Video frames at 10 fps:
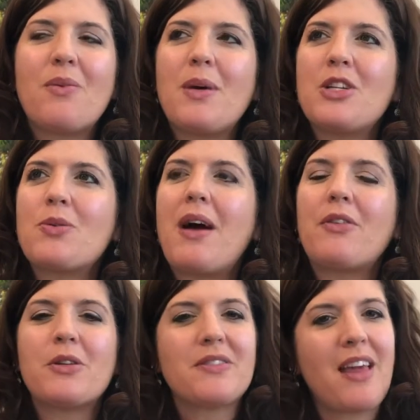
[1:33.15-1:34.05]
when
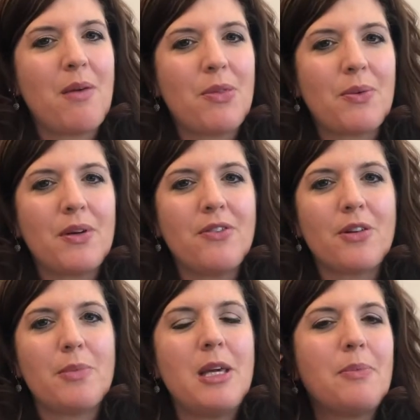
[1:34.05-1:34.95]
travelers came through
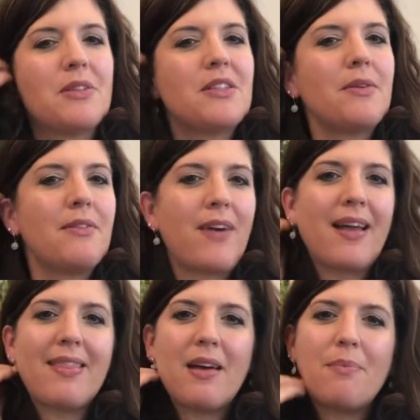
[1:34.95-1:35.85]
for people to
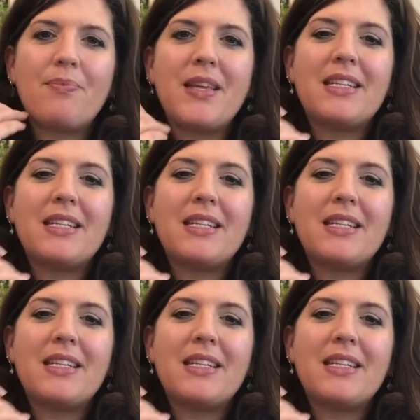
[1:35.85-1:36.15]
invite them